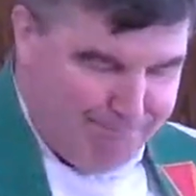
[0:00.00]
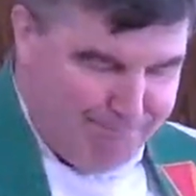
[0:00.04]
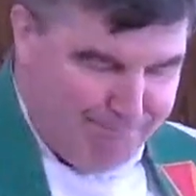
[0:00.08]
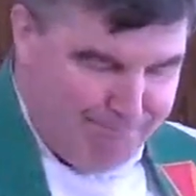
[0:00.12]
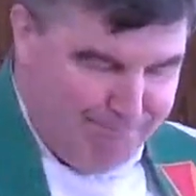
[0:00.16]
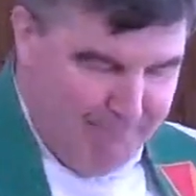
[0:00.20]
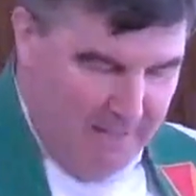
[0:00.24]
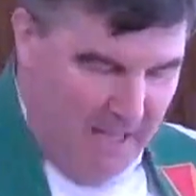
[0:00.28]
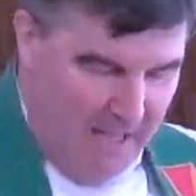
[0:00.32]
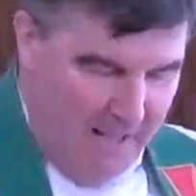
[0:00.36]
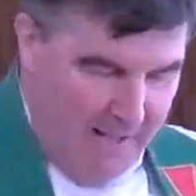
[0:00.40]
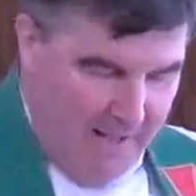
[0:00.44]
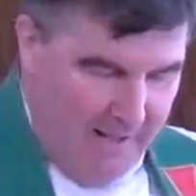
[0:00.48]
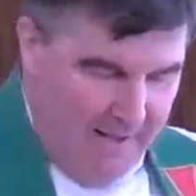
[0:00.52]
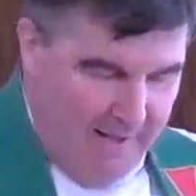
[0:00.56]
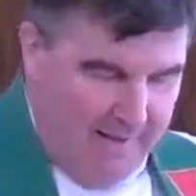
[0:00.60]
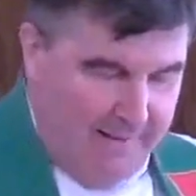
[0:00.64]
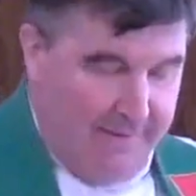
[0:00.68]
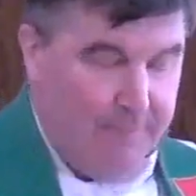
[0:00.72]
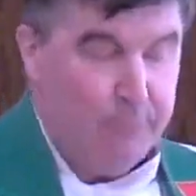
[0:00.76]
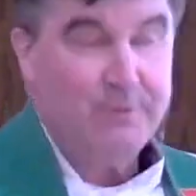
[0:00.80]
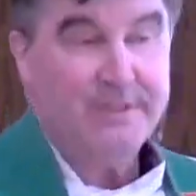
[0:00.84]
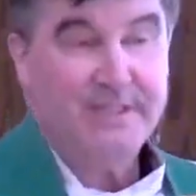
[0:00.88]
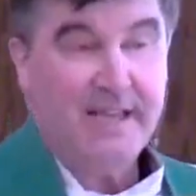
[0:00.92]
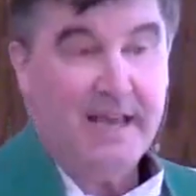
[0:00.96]

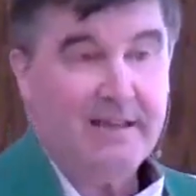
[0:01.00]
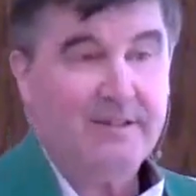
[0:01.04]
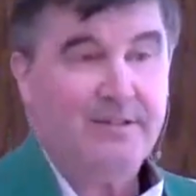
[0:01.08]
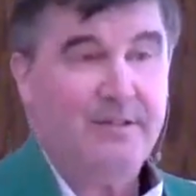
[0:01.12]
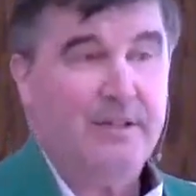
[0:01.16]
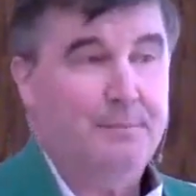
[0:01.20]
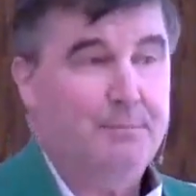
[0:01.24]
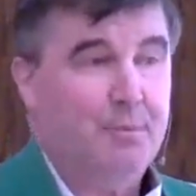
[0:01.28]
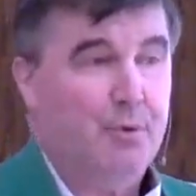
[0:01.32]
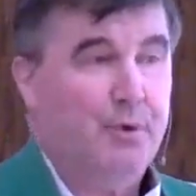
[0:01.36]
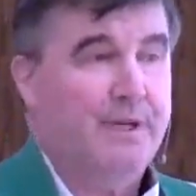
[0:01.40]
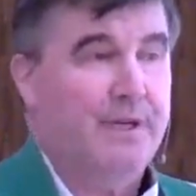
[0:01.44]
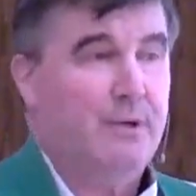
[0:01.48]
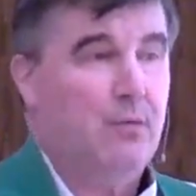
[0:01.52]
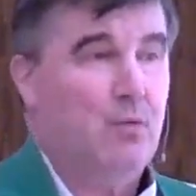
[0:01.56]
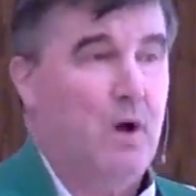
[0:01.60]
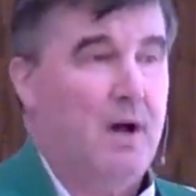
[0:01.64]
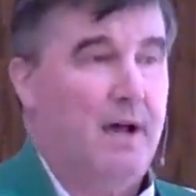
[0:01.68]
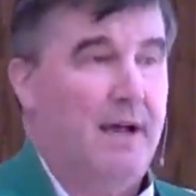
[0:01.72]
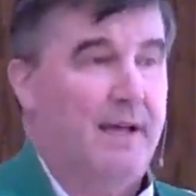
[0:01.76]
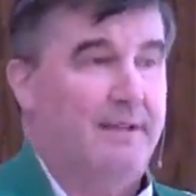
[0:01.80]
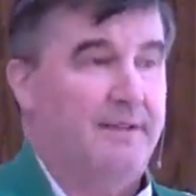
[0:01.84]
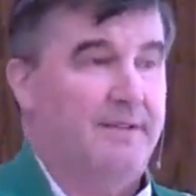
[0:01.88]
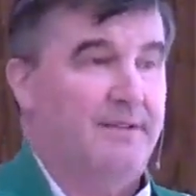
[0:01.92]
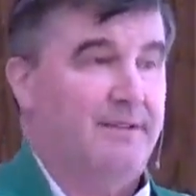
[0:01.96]
It was actually pretty
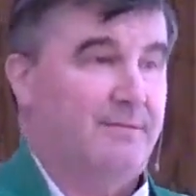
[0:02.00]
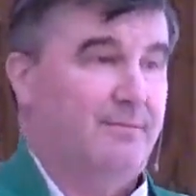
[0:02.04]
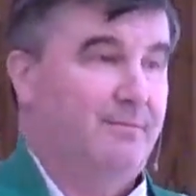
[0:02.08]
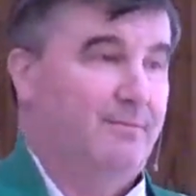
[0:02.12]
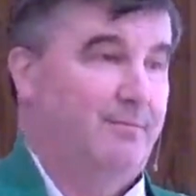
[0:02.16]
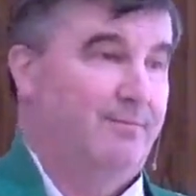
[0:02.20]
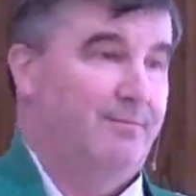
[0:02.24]
wise.